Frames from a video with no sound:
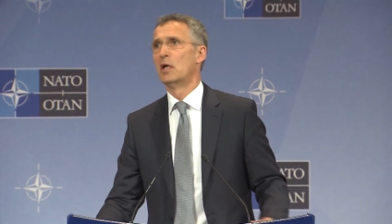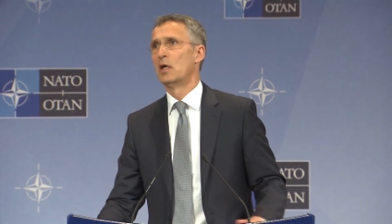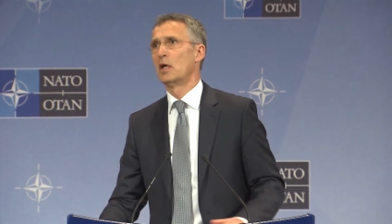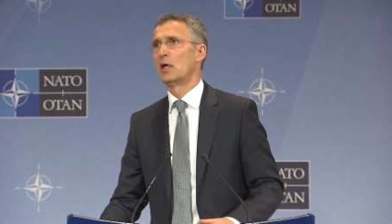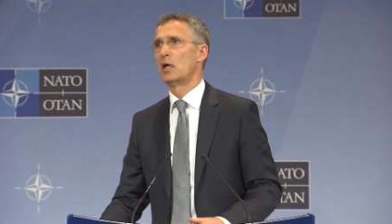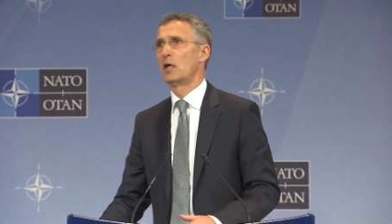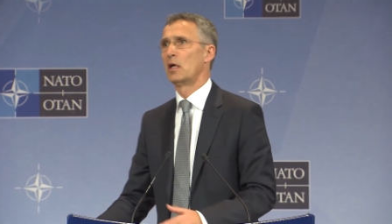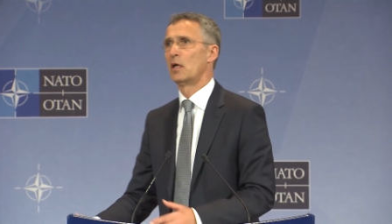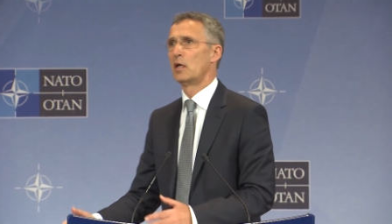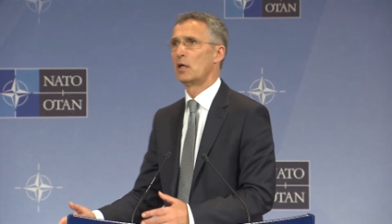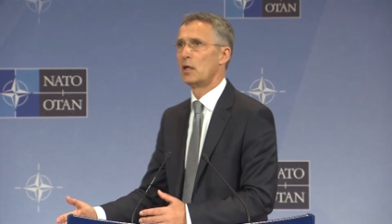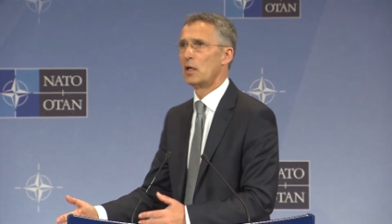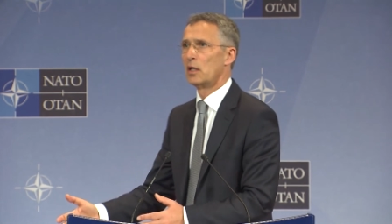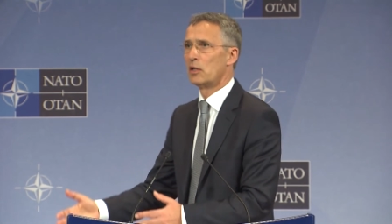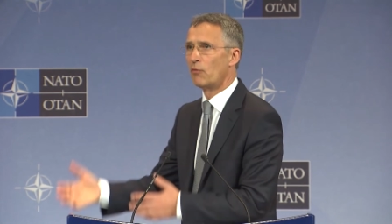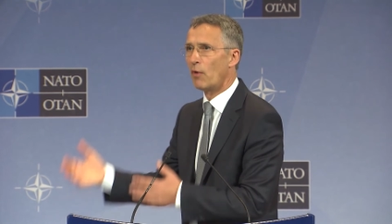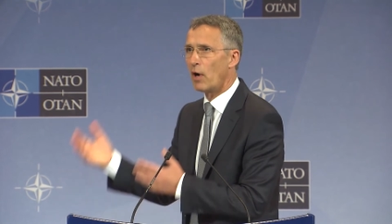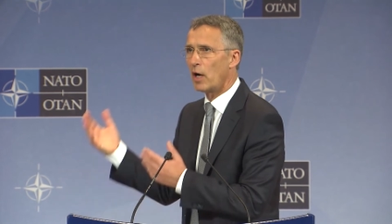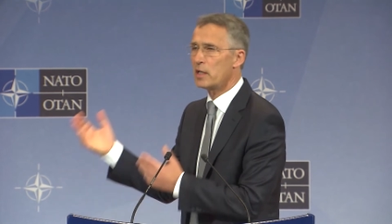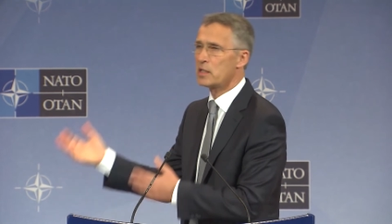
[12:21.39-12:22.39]

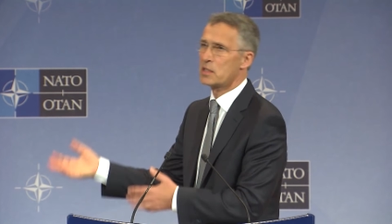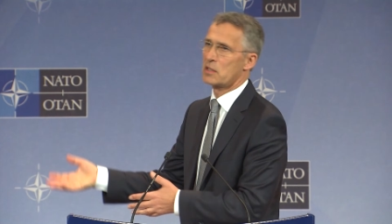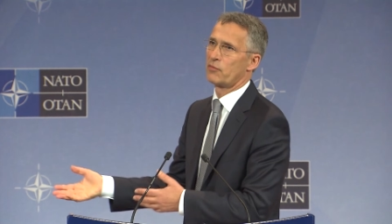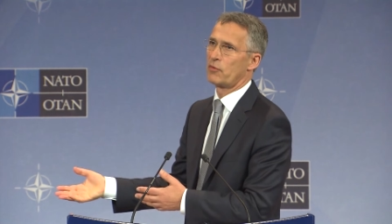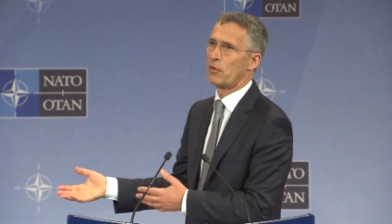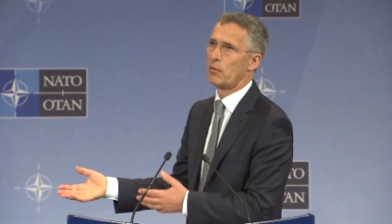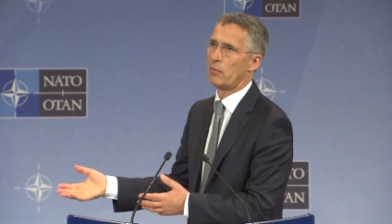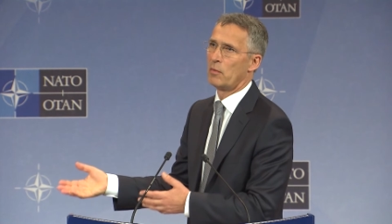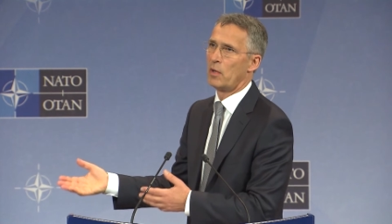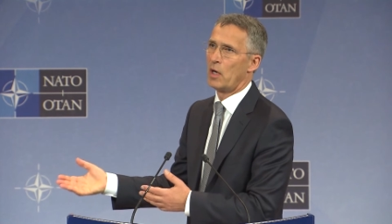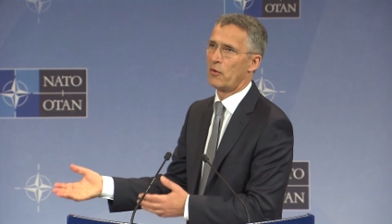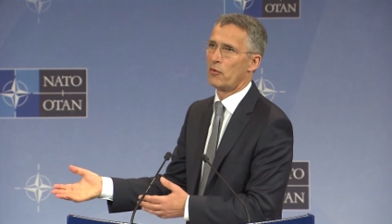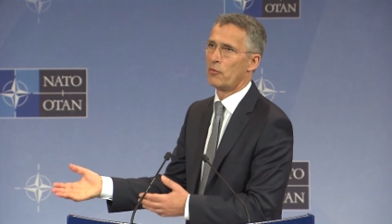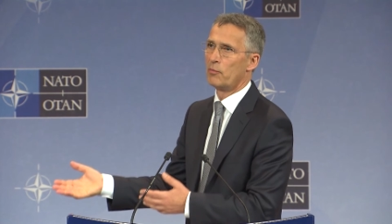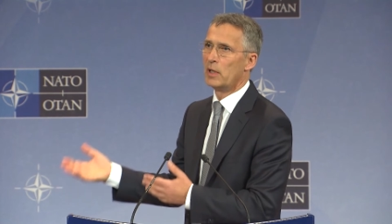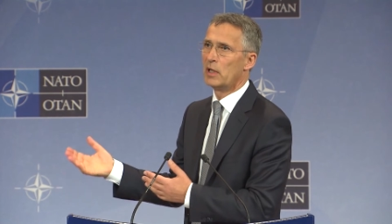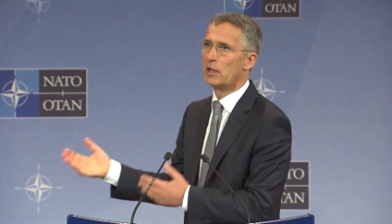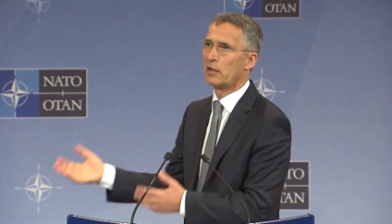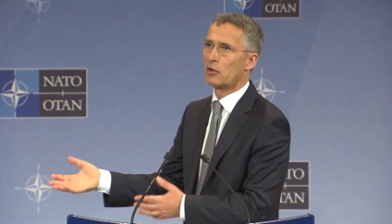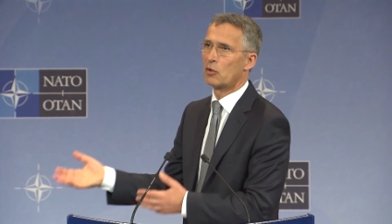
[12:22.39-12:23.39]
advice from our
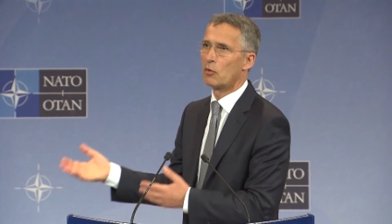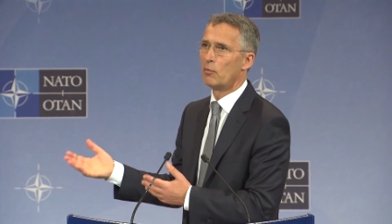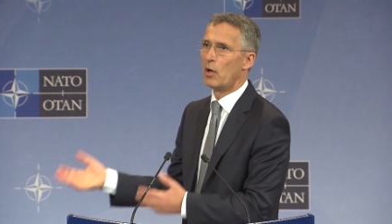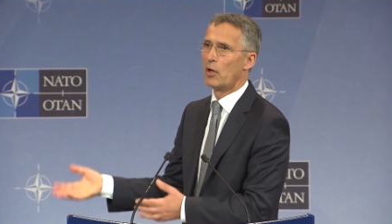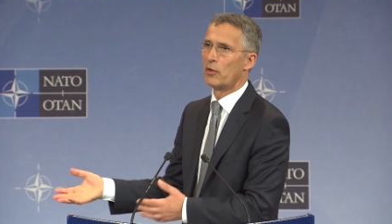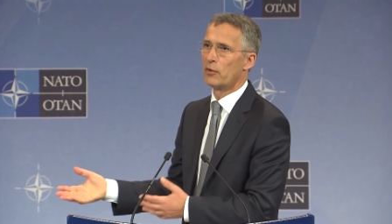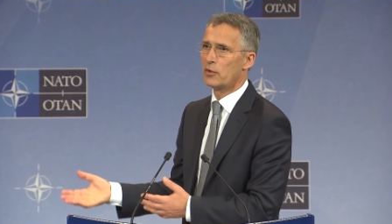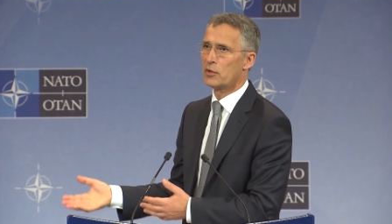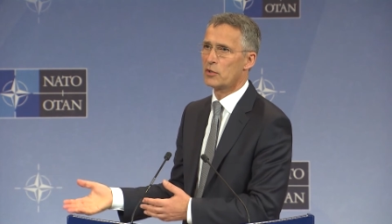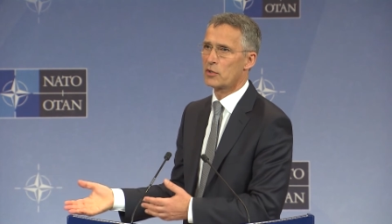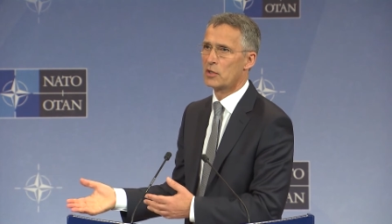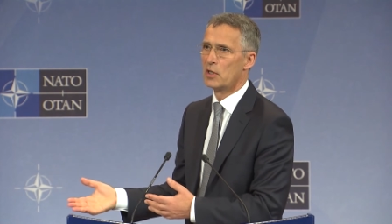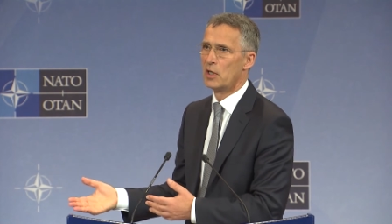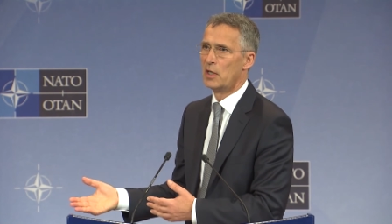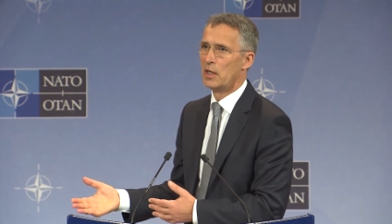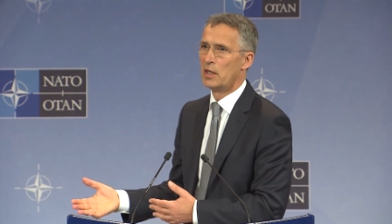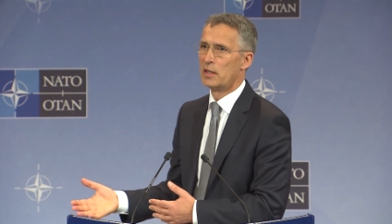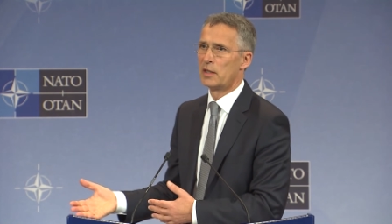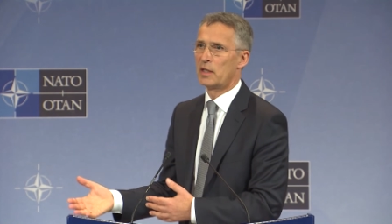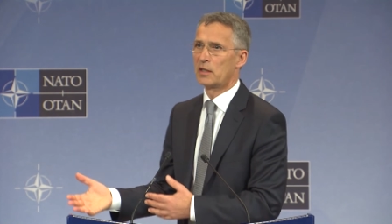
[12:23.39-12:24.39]
military commanders
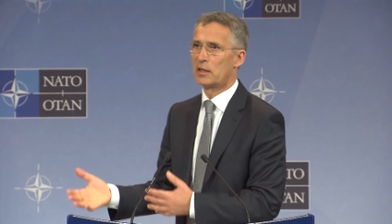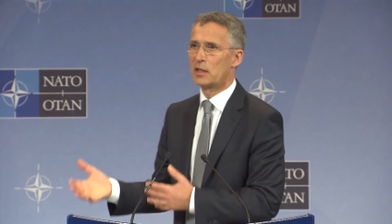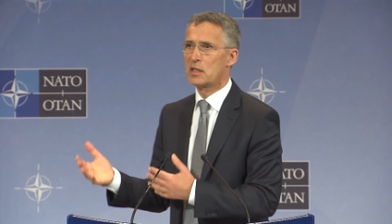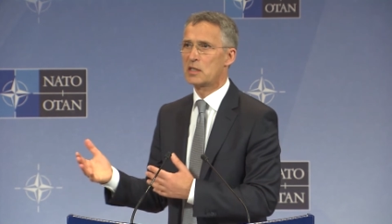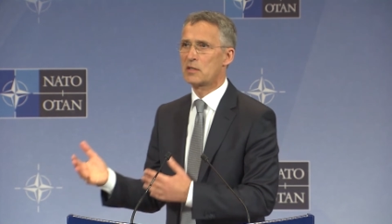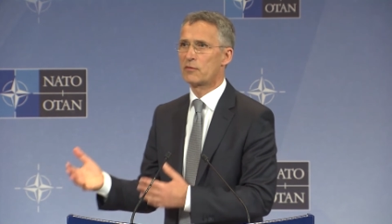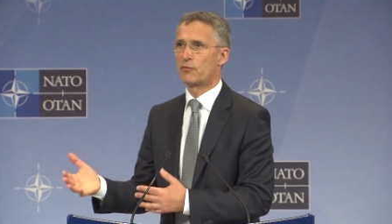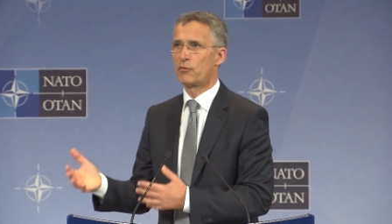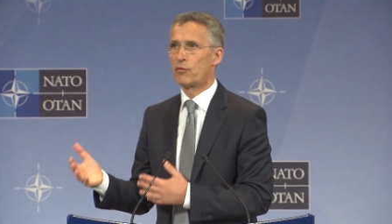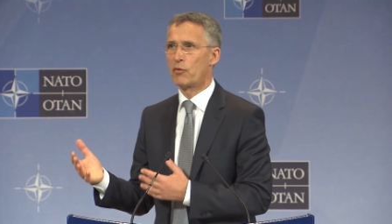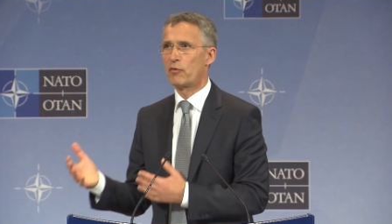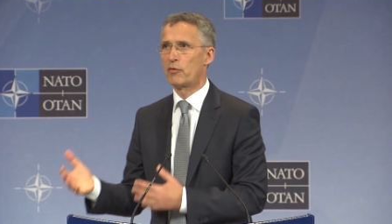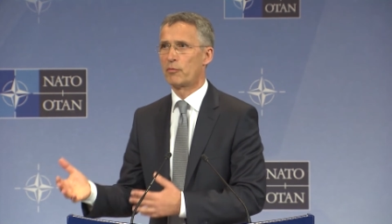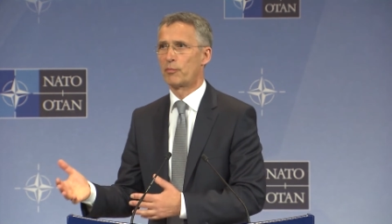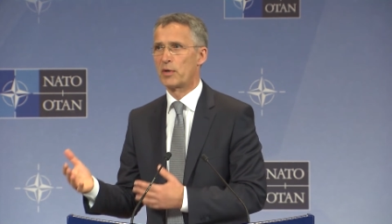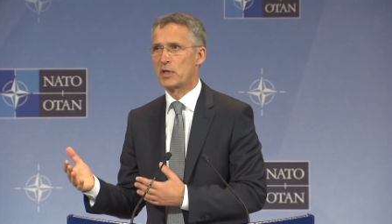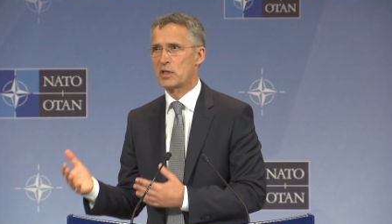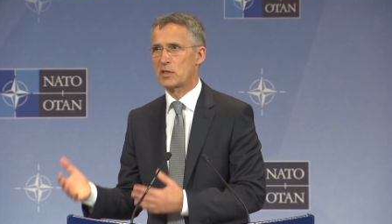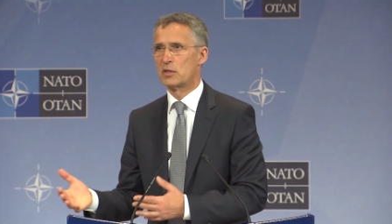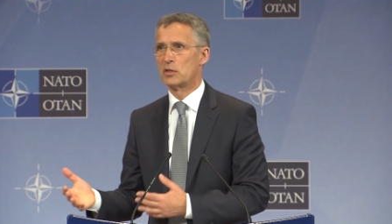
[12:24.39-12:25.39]
that this forward
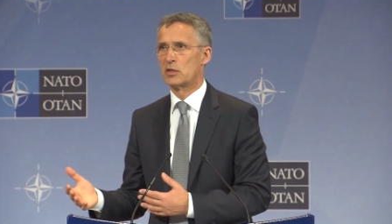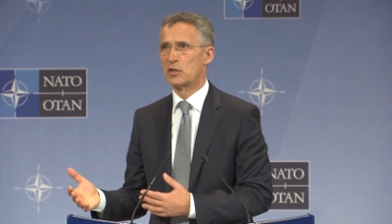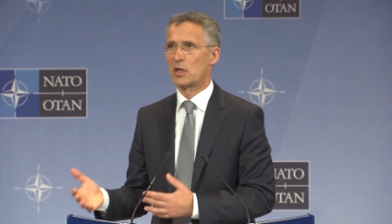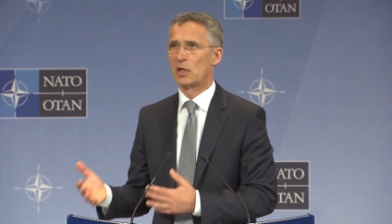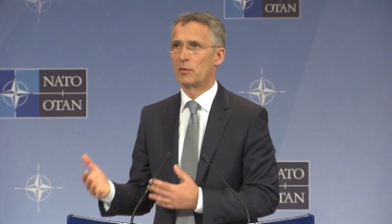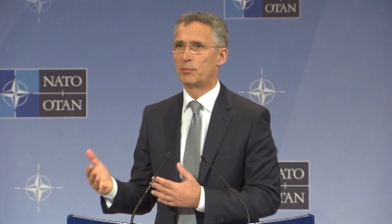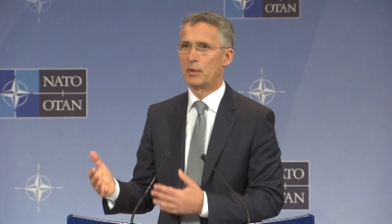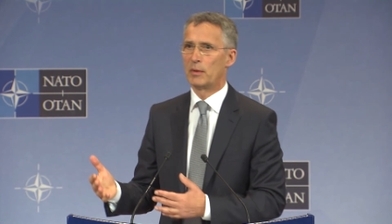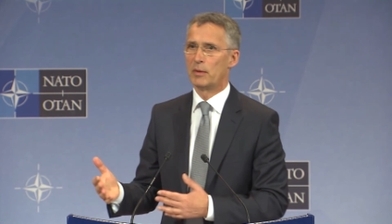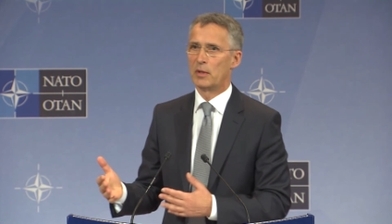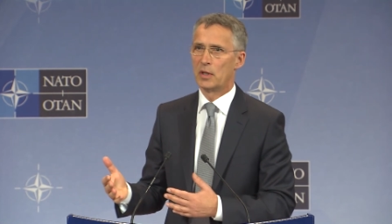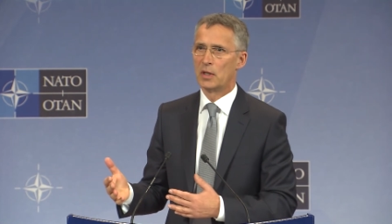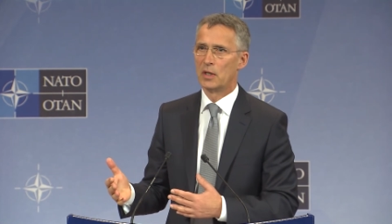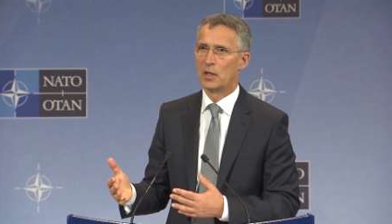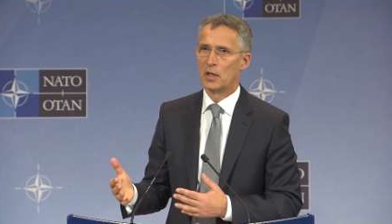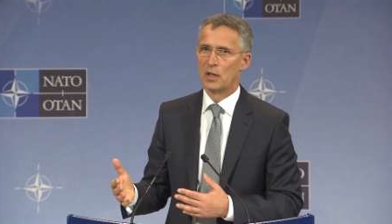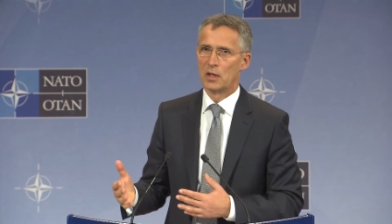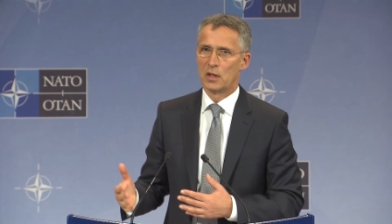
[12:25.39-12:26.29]
presence shall be